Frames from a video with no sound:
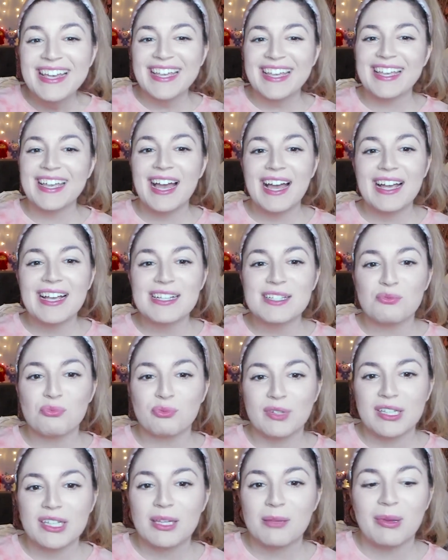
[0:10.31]
he has
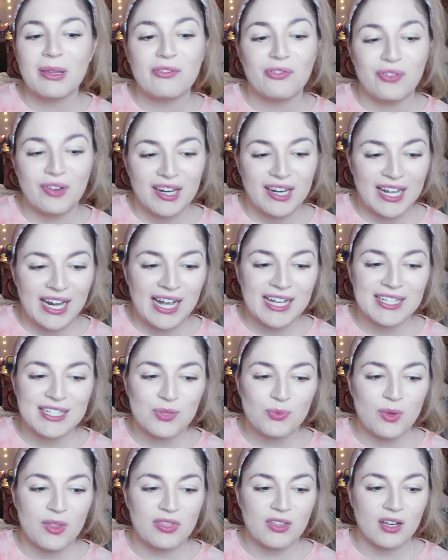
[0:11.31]
really been feeding us
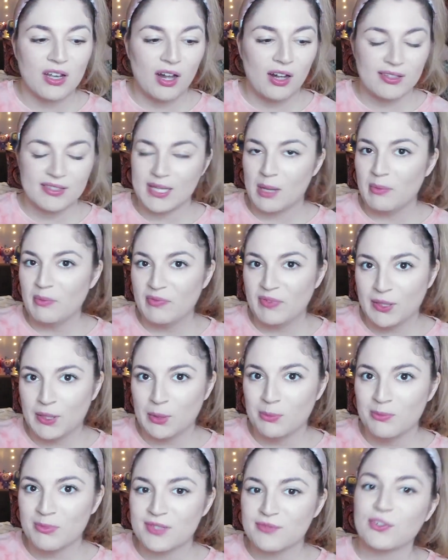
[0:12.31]
with the concept
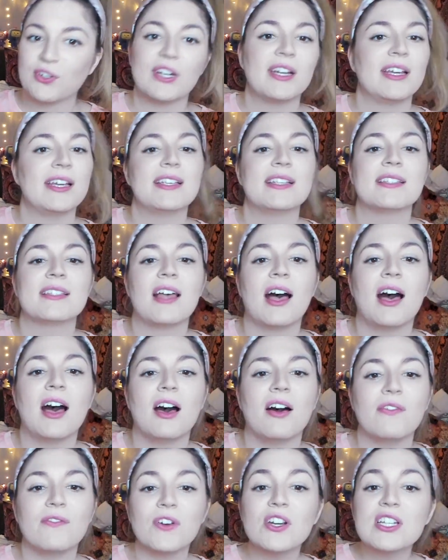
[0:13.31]
films for his
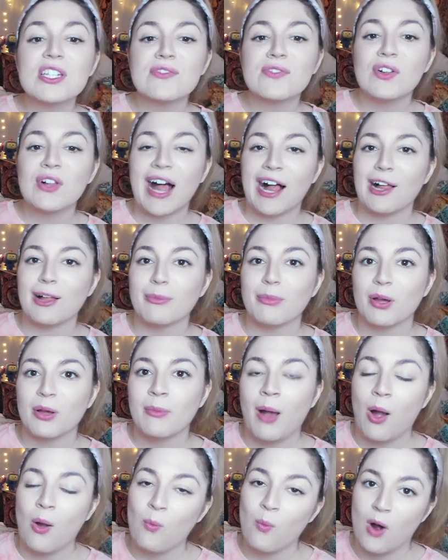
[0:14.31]
uh, first full
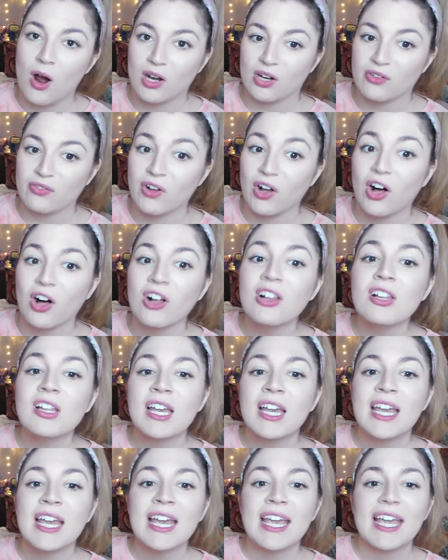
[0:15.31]
album, Waterfall.
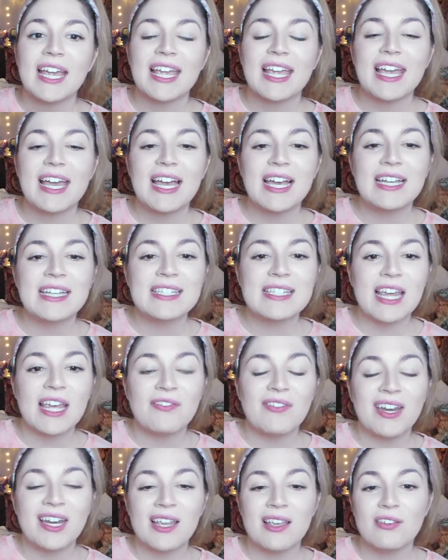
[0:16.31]
And
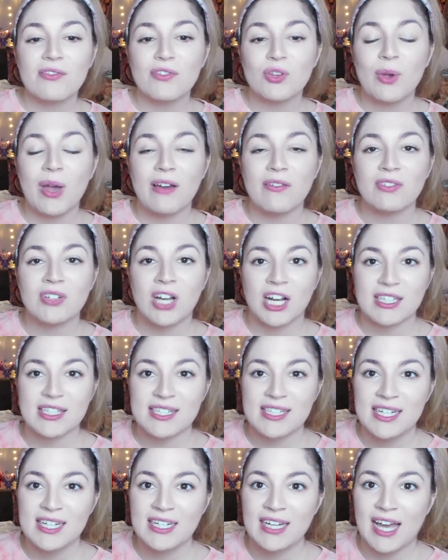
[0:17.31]
if any of you have not
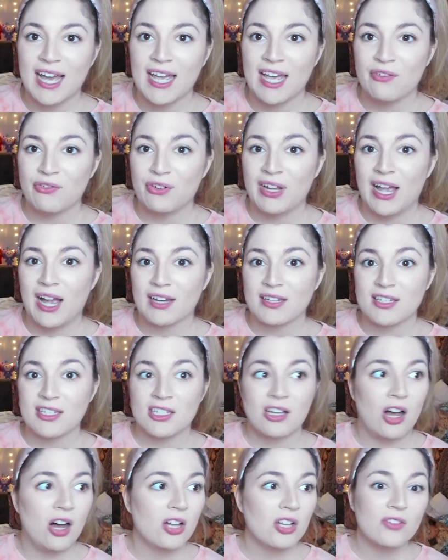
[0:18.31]
seen, I have reacted
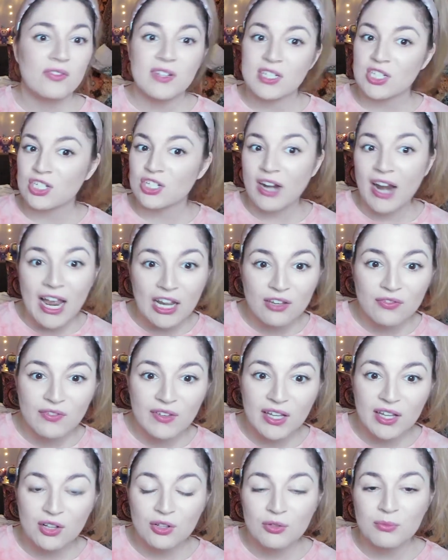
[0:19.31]
to all of his track
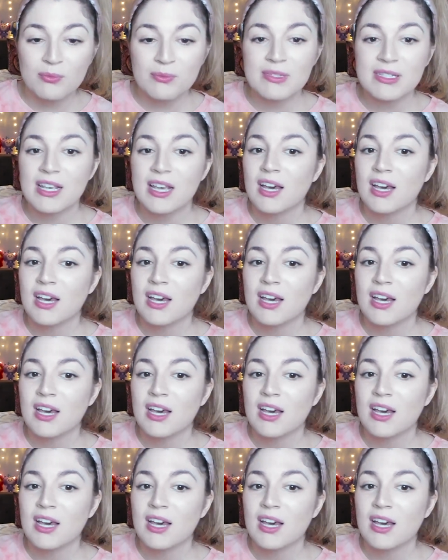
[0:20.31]
films,